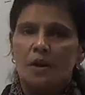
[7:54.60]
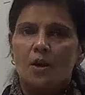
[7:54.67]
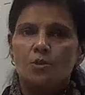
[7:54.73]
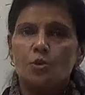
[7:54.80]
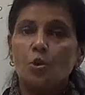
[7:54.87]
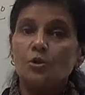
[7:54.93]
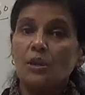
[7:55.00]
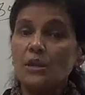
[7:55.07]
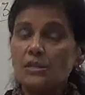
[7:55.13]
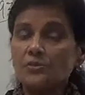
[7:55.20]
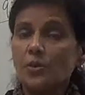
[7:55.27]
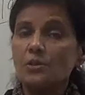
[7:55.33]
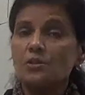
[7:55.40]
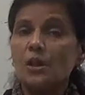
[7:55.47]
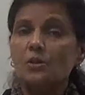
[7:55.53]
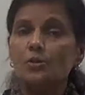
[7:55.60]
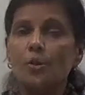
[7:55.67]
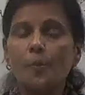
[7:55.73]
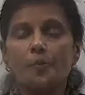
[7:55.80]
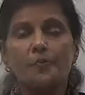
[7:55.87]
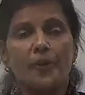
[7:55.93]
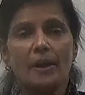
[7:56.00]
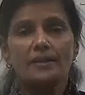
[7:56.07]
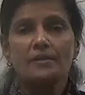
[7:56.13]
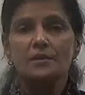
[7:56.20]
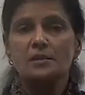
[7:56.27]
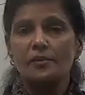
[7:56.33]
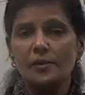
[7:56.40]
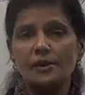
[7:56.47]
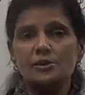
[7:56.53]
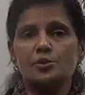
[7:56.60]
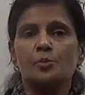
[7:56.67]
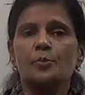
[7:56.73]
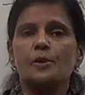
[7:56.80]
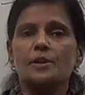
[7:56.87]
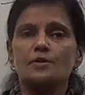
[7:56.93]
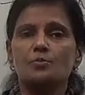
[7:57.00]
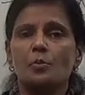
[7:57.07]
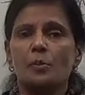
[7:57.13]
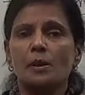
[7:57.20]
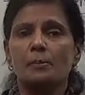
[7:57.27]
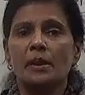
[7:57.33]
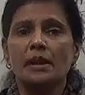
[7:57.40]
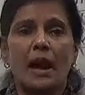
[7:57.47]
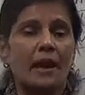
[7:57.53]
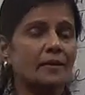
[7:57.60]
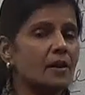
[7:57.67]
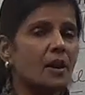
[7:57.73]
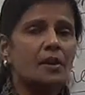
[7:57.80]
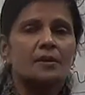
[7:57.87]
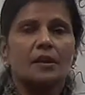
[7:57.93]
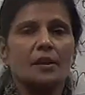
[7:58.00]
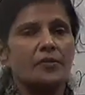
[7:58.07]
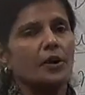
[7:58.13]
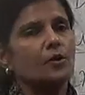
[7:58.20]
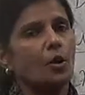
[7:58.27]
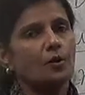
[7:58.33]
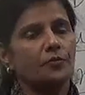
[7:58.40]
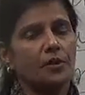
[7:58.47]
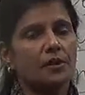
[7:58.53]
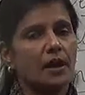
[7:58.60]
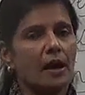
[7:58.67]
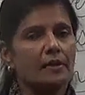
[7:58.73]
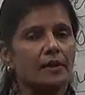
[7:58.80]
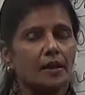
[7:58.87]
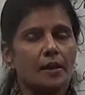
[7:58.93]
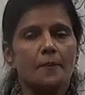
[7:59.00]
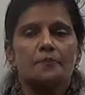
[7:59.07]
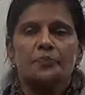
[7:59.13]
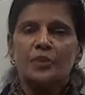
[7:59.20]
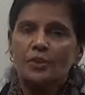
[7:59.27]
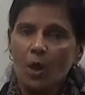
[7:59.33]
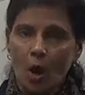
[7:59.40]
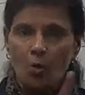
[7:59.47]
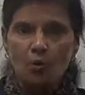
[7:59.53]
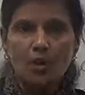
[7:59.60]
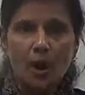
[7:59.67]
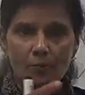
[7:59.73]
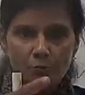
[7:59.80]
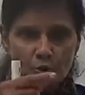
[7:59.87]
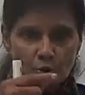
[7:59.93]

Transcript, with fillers: So this was the group when civil disobedience movement began, they were not with Gandhi. Now come